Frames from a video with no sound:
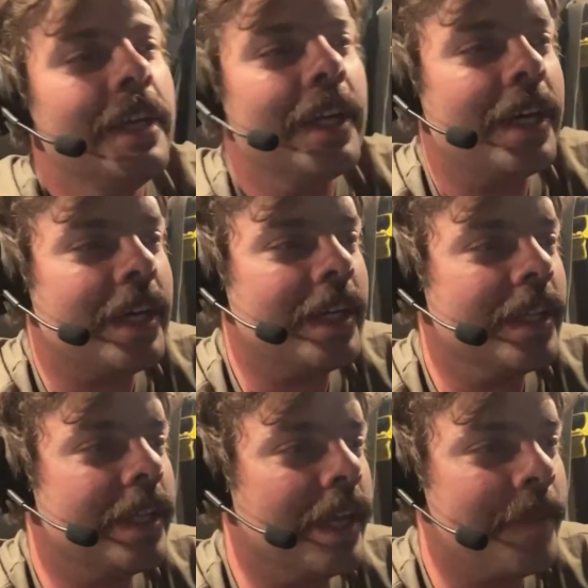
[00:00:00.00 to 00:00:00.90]

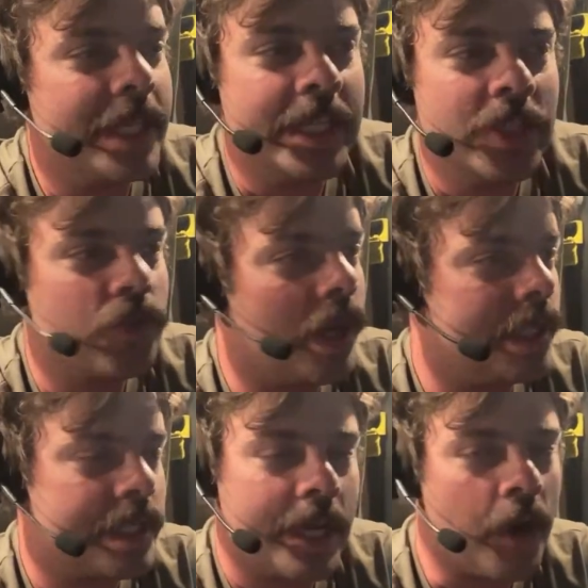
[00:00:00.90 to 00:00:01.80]
Like, I mean, he
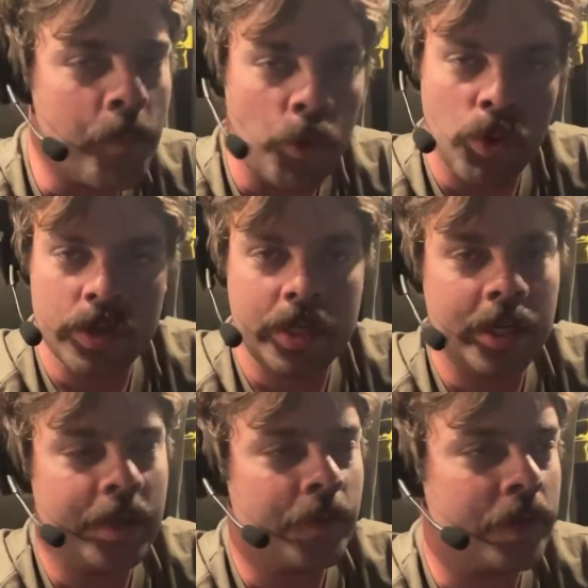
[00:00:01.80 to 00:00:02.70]
draws it out more than
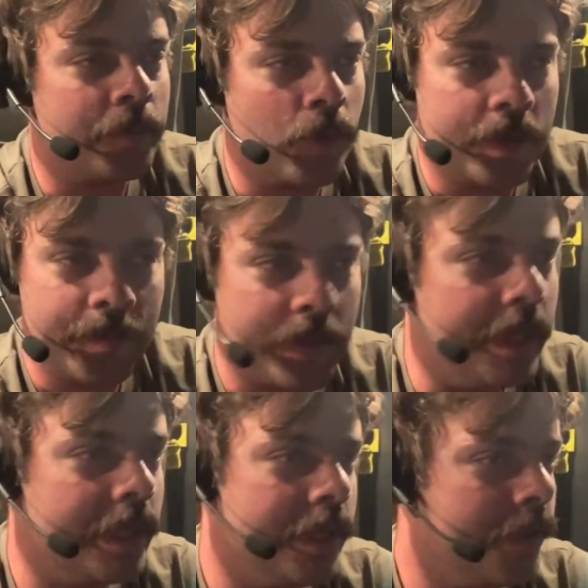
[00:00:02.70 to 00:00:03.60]
anyone, more than Pete
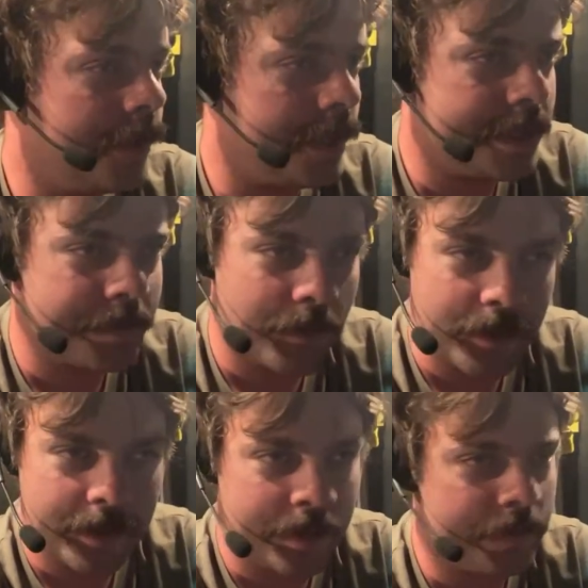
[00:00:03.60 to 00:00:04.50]
Quinones, more
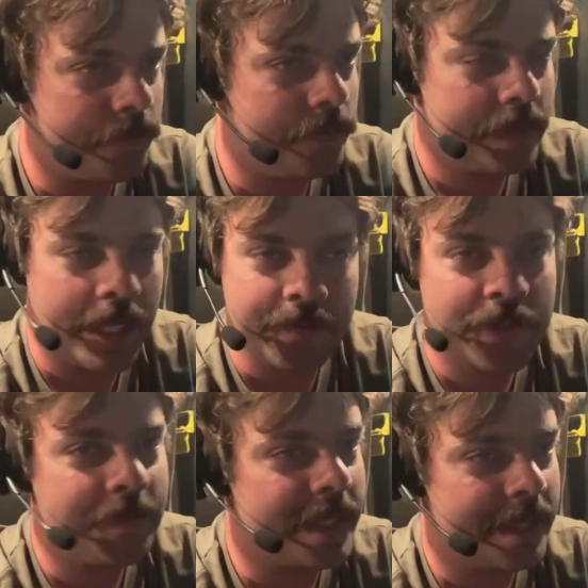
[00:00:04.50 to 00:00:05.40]
than Dave
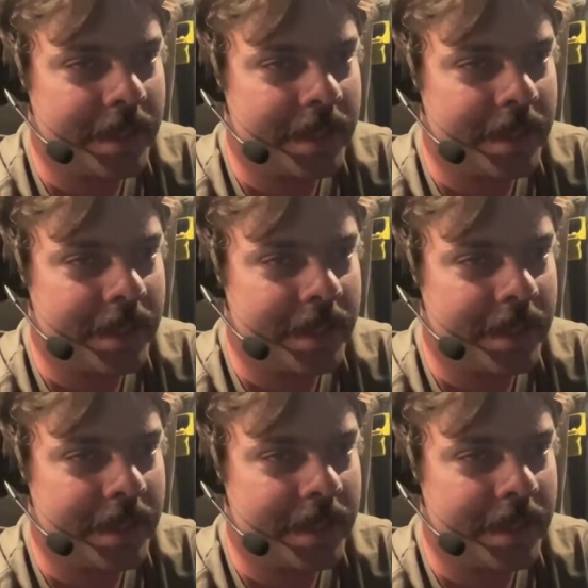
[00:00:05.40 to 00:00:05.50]
Smith.